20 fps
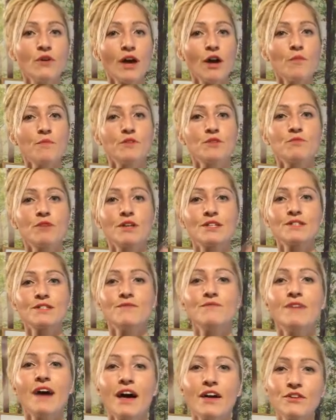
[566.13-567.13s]
I hope this brought
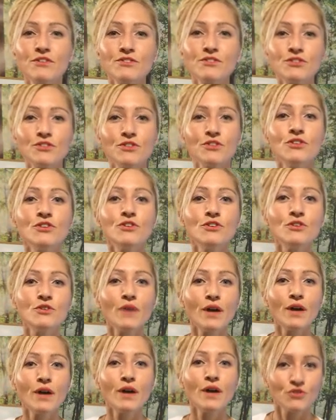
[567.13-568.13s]
some value to
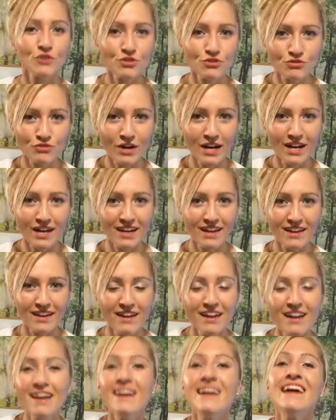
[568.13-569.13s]
you and your
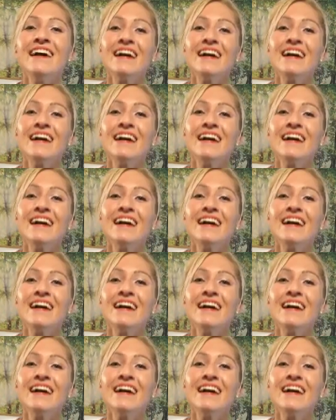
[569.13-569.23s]
training.